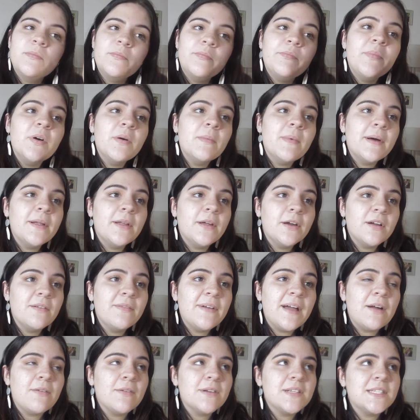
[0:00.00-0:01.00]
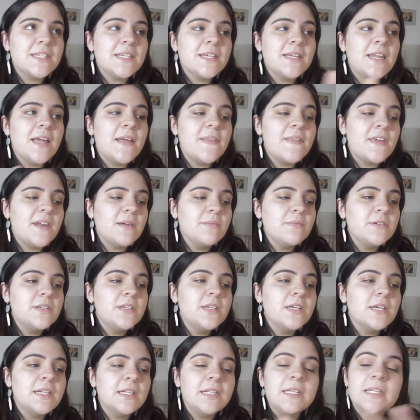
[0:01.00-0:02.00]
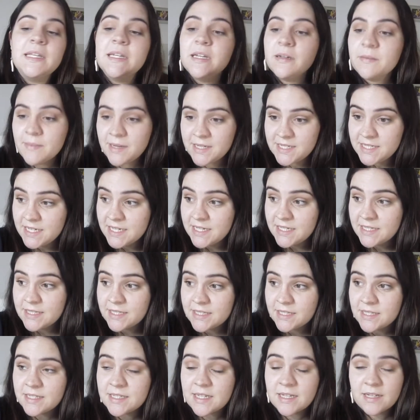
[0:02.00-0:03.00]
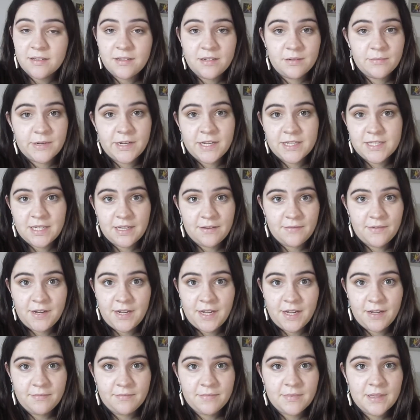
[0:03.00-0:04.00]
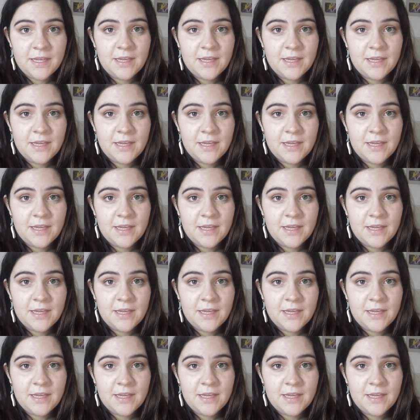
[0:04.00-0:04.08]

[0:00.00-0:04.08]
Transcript: Put my log of hours in, and then I'm gonna clean up my desk, because I clean up my desk every day,